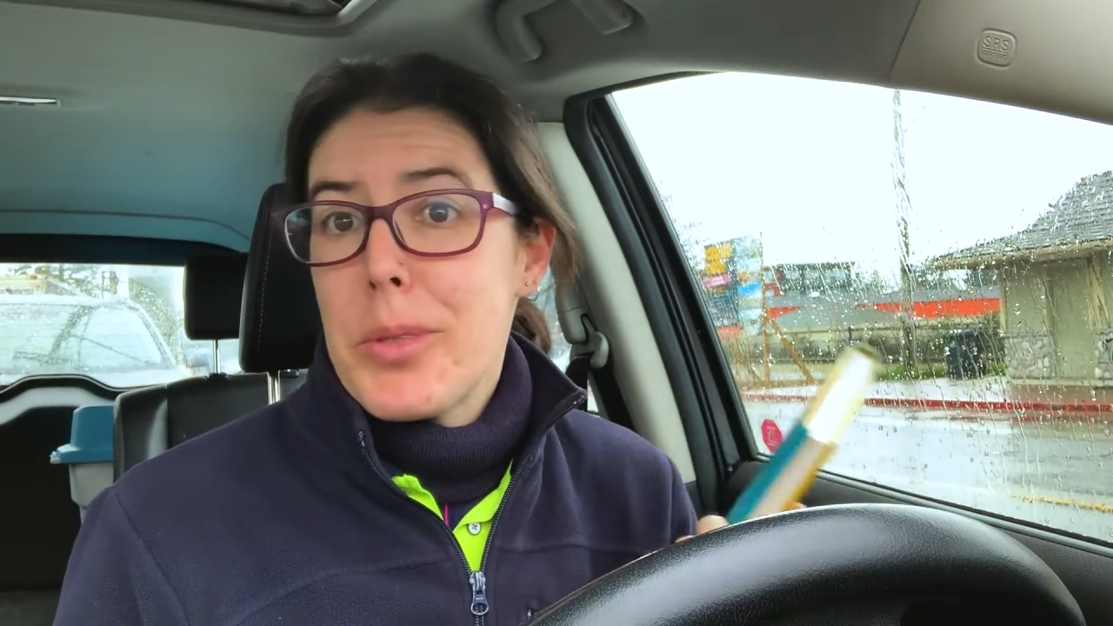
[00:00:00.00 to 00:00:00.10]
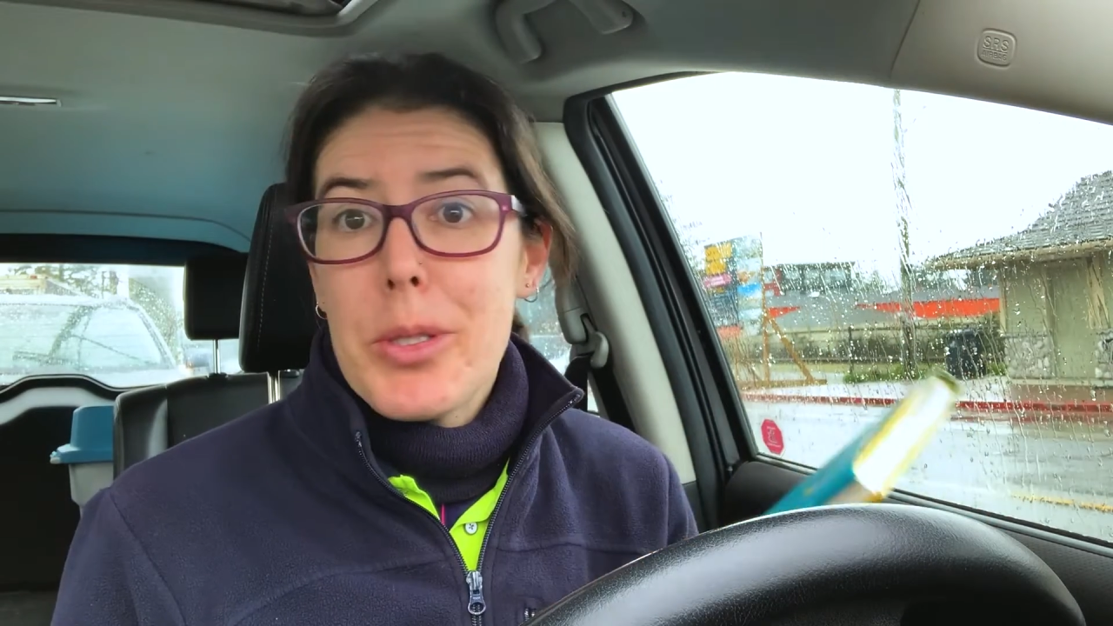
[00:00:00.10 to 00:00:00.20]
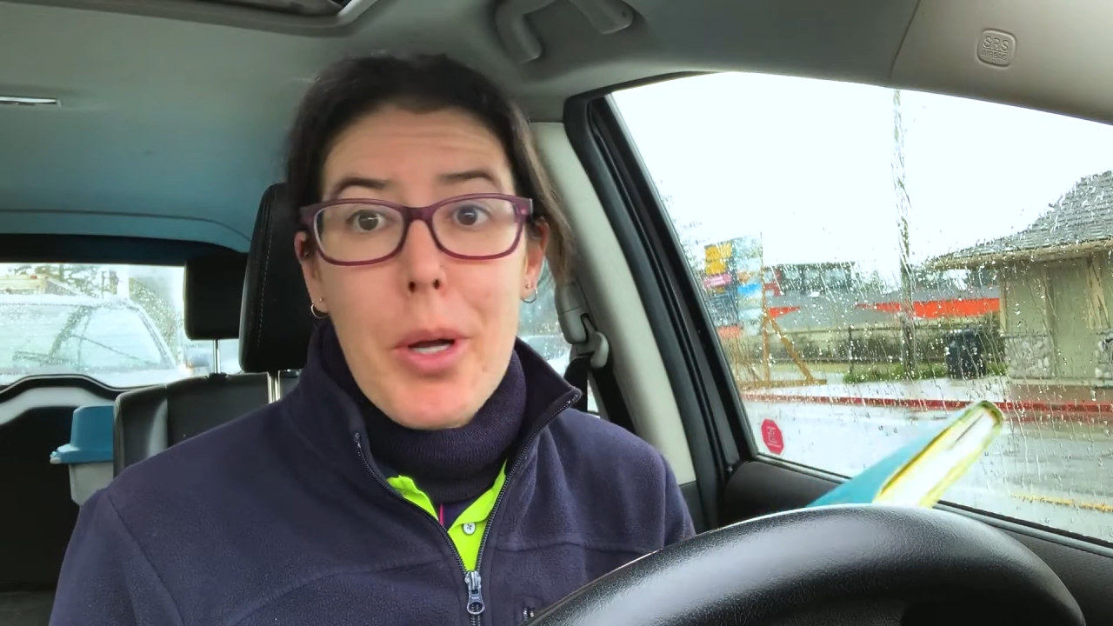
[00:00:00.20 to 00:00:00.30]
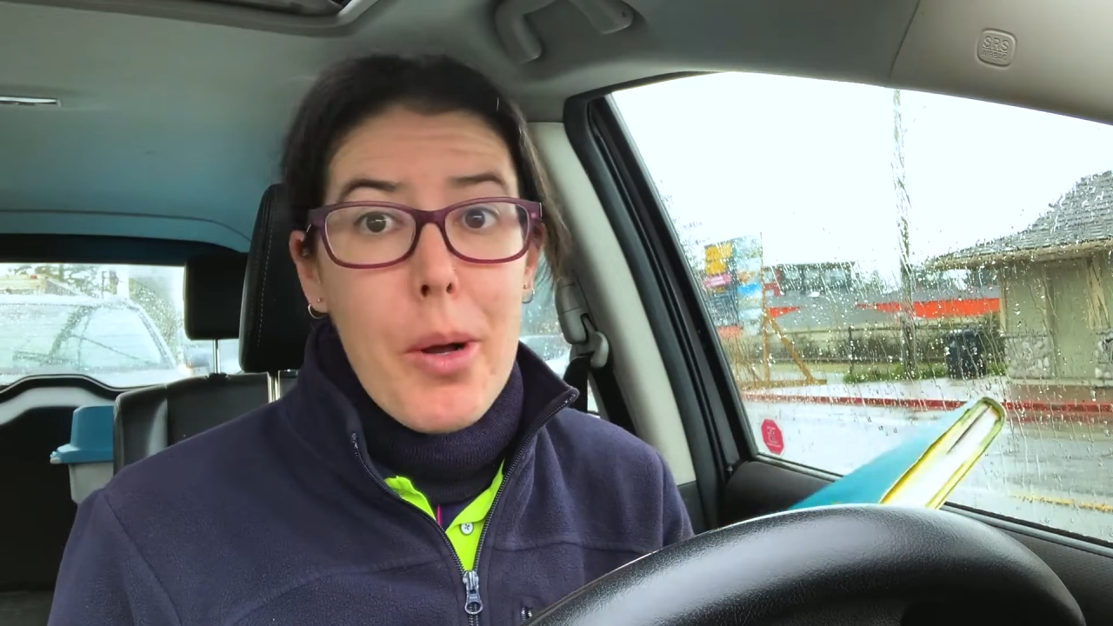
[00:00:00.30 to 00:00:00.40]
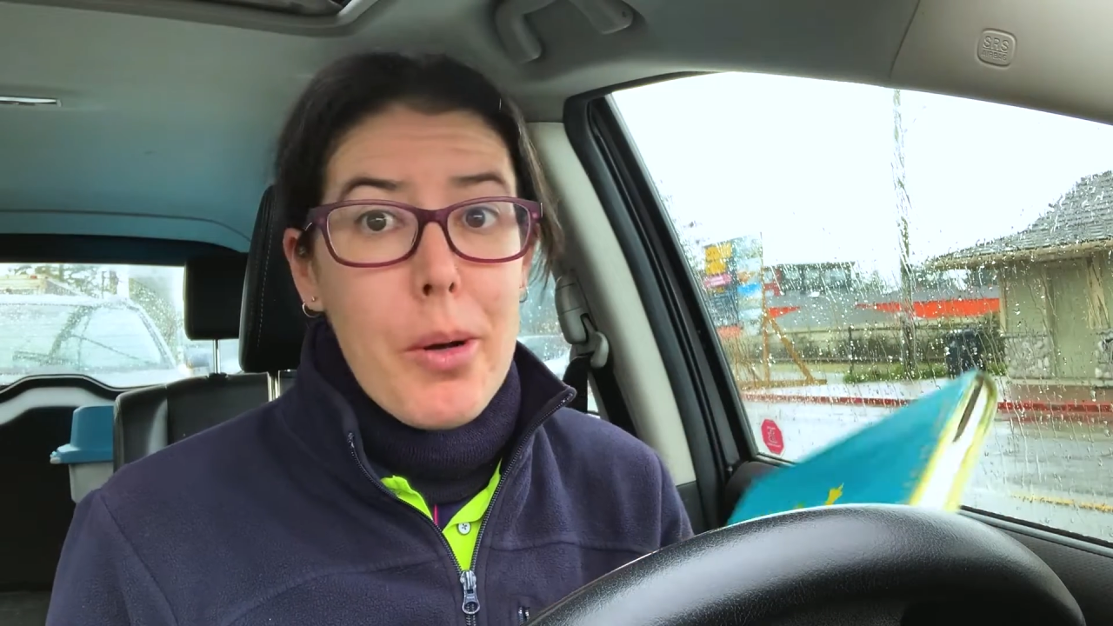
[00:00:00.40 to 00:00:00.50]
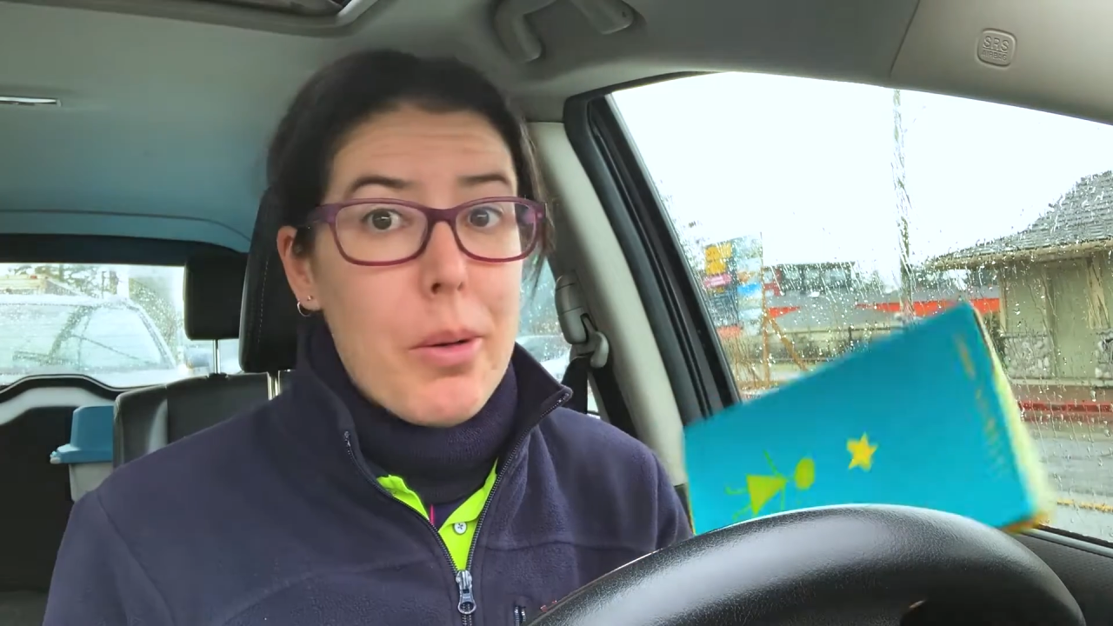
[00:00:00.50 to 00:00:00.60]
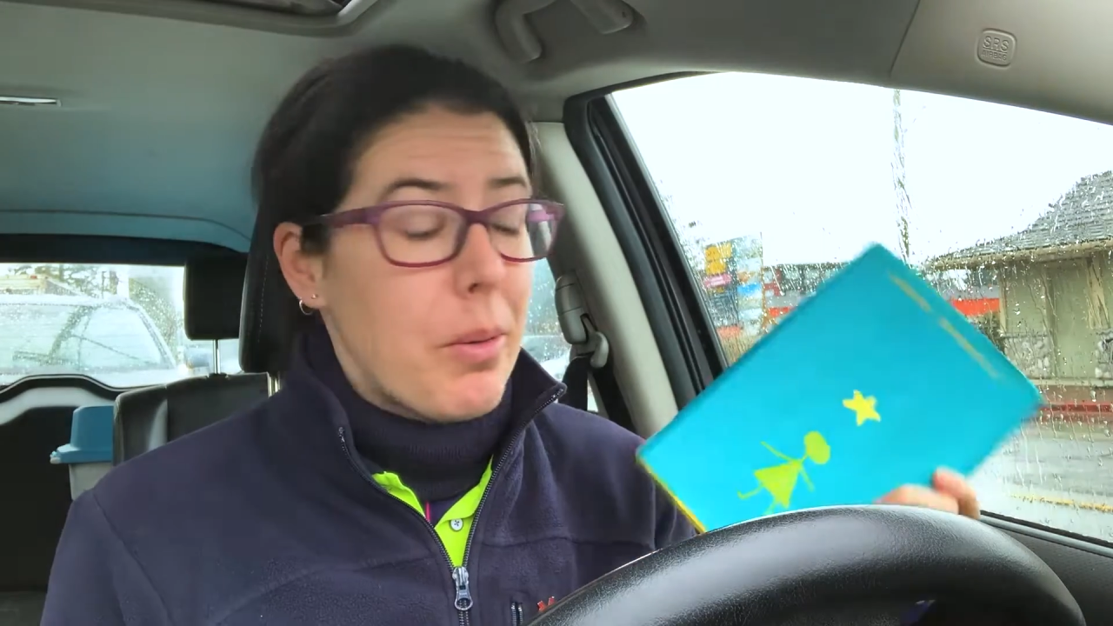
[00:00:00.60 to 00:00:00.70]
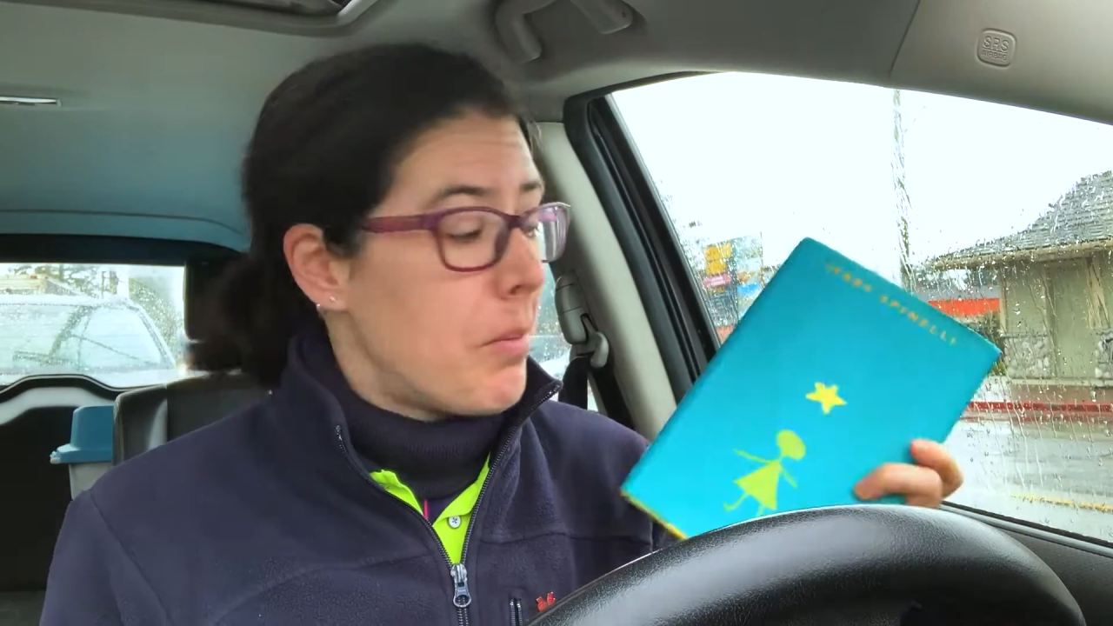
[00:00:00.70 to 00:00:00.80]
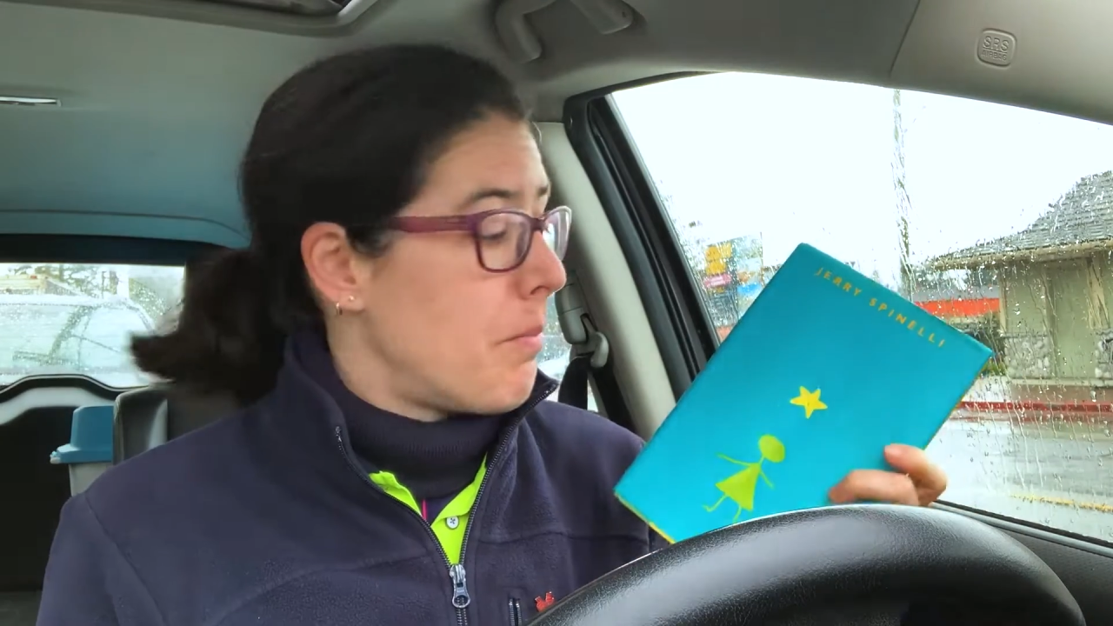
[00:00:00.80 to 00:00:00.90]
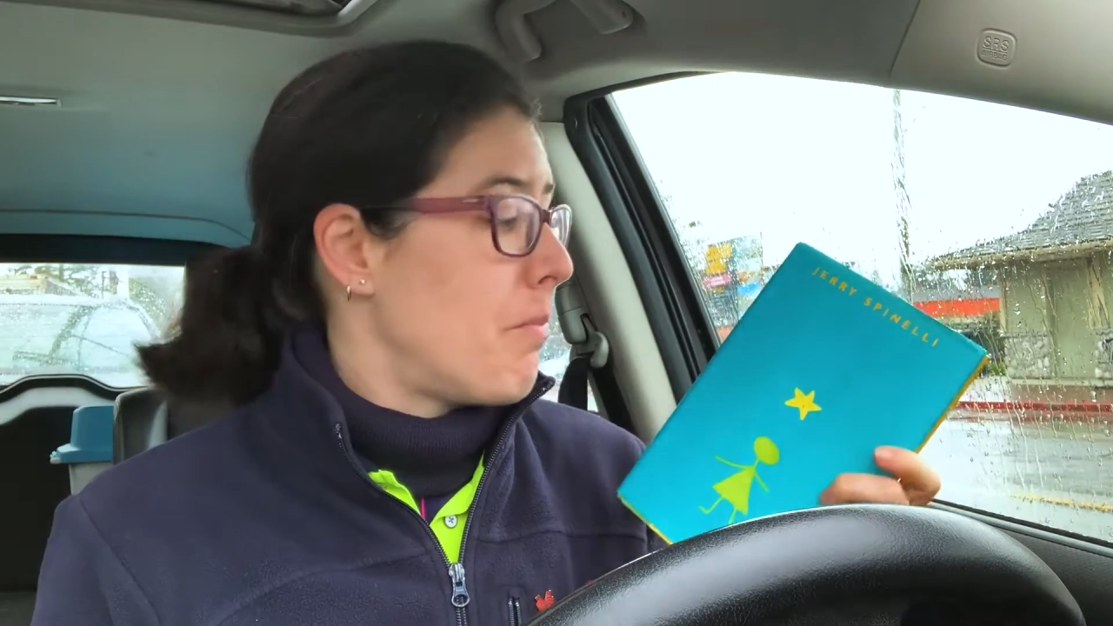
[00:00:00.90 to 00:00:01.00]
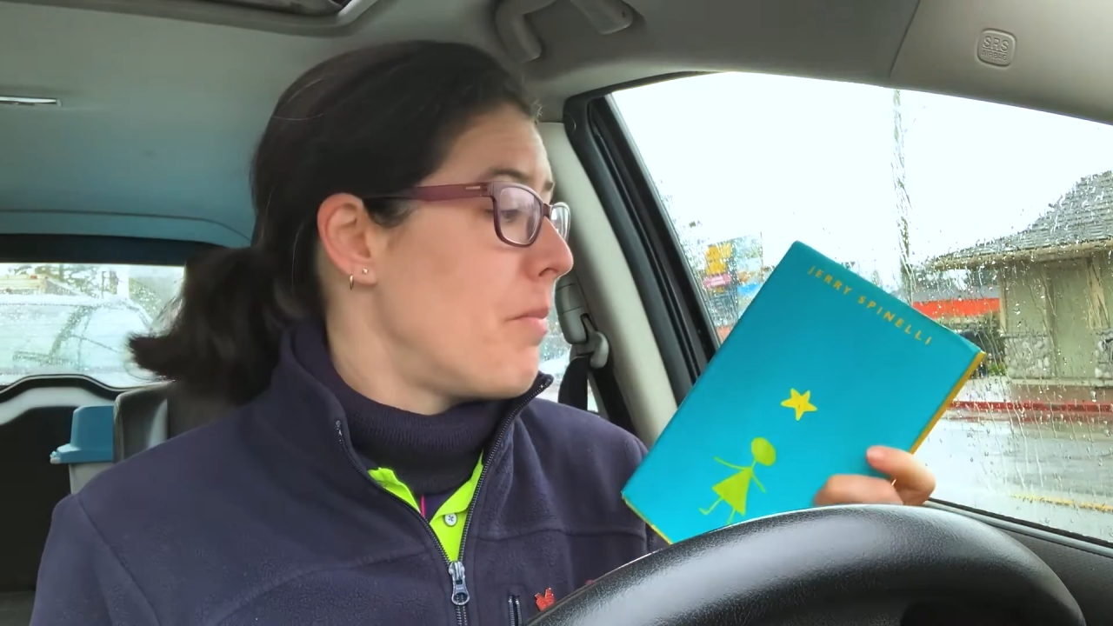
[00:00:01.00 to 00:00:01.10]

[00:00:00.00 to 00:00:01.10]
So